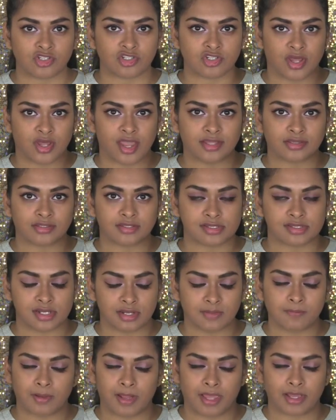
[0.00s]
try this
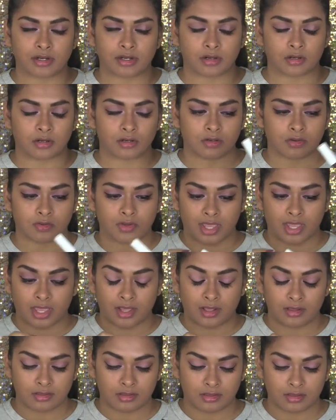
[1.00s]
lip lacquer,
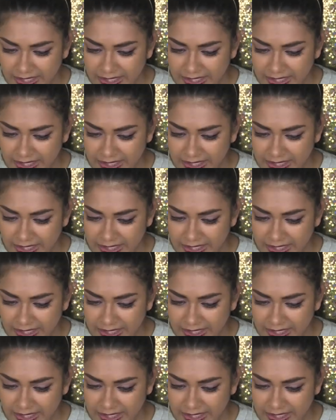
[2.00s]
okay?